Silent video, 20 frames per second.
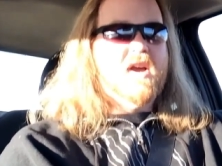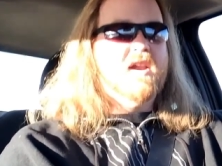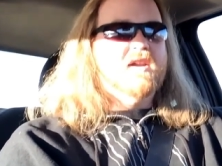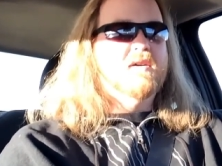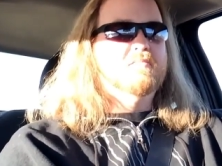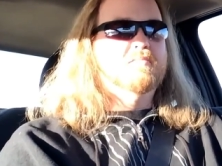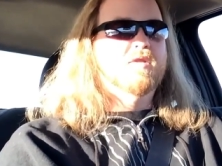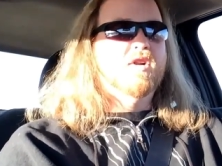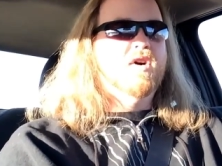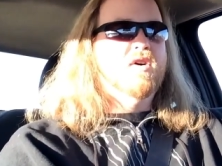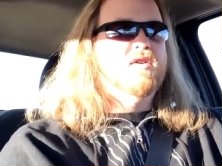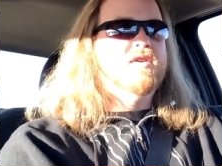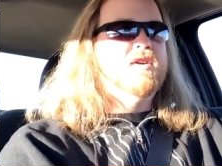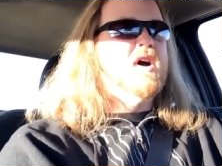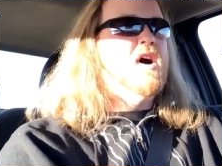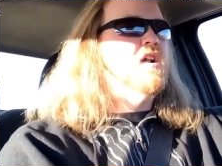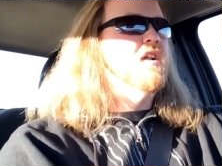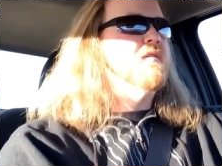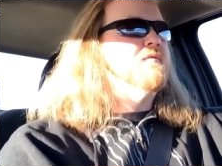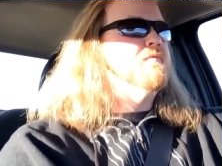kind of blown
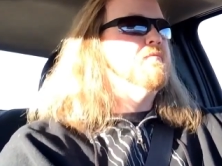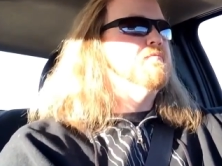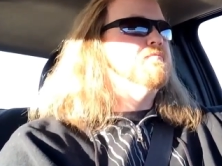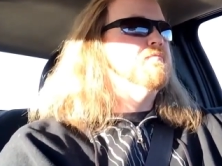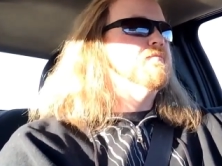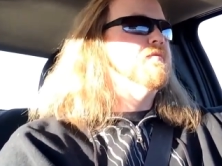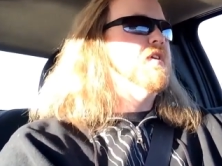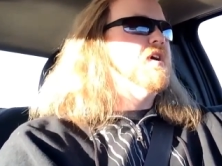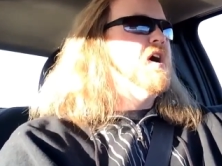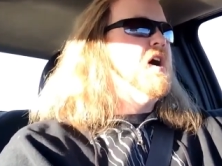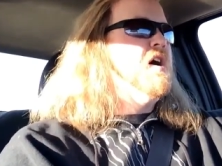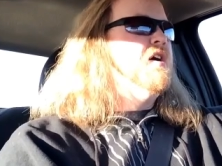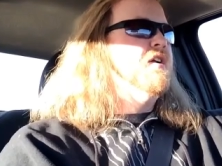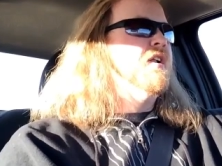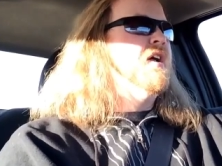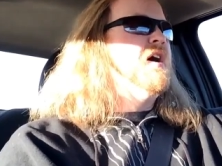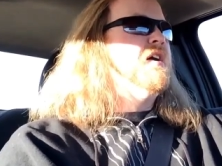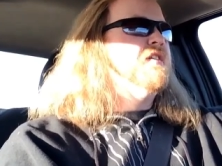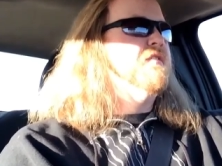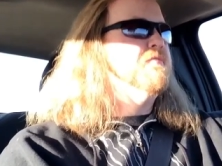all,
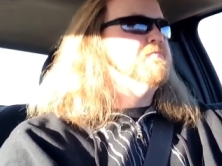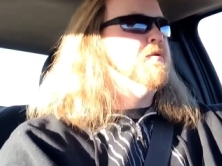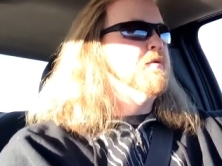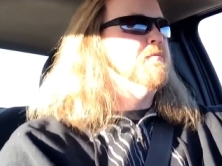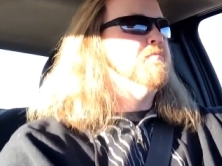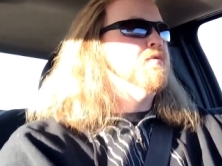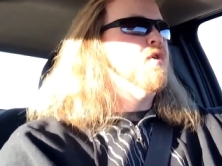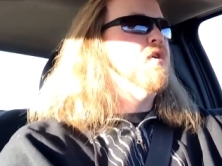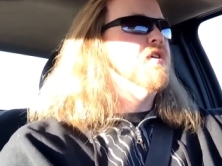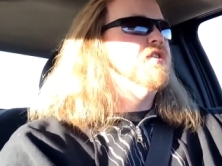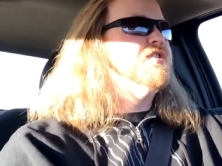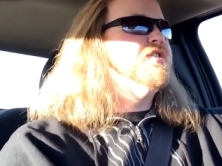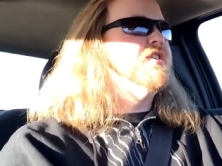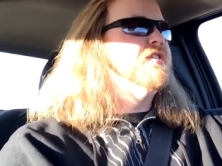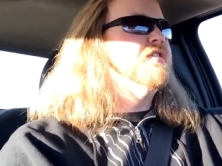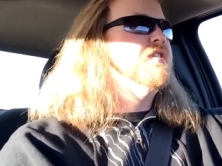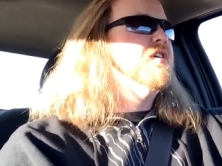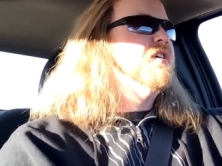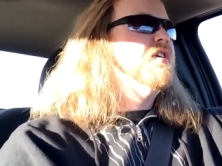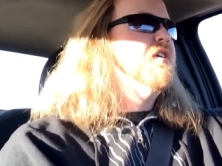all out of proportion.
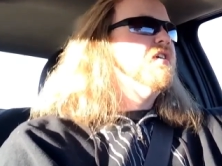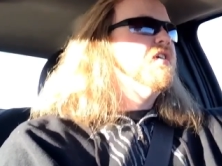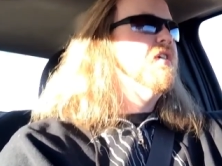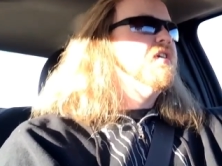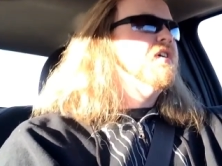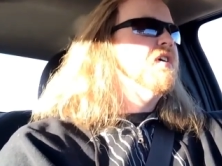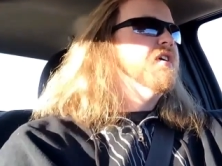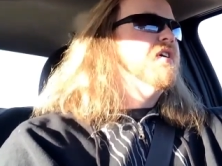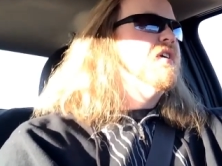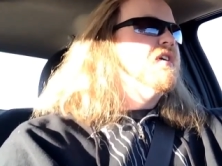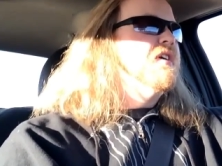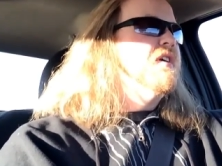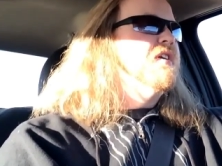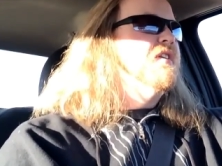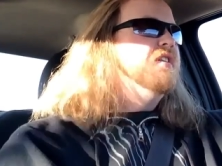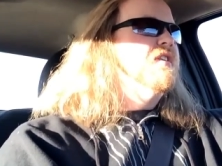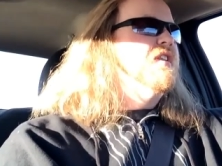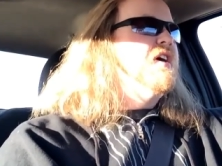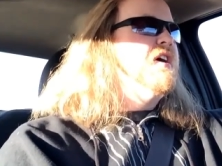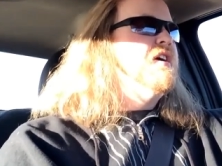
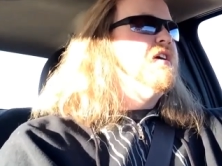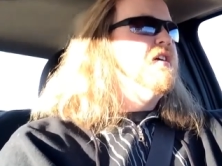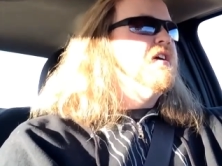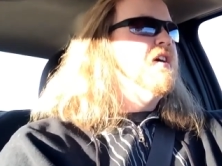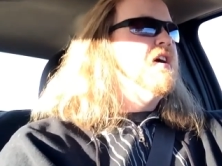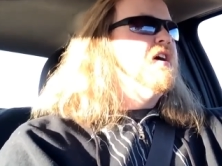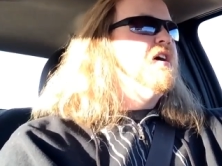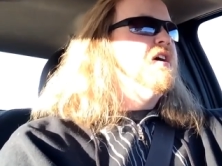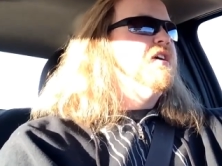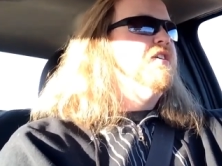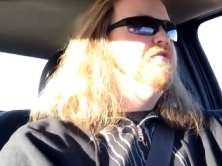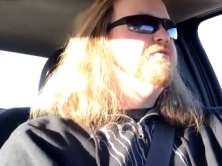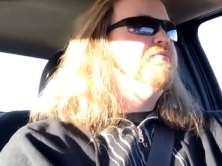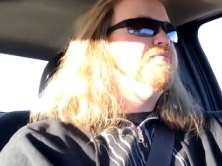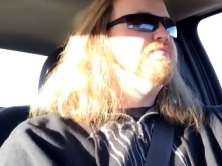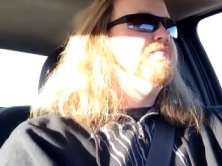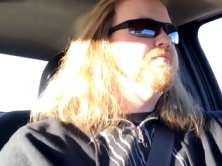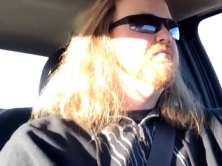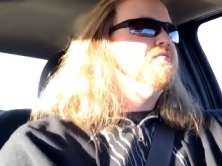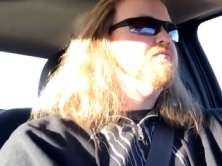They, uh,
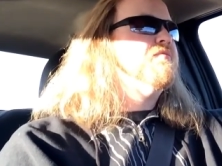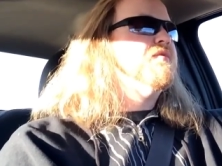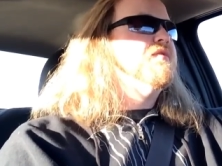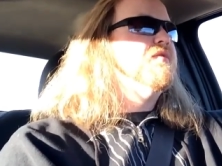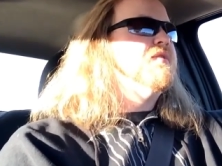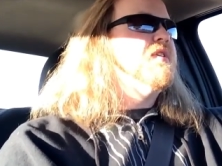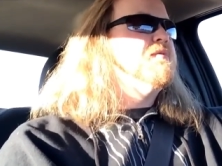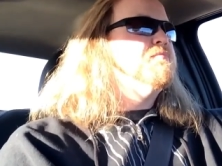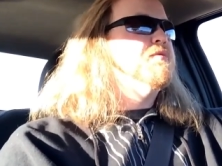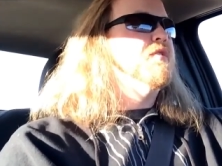they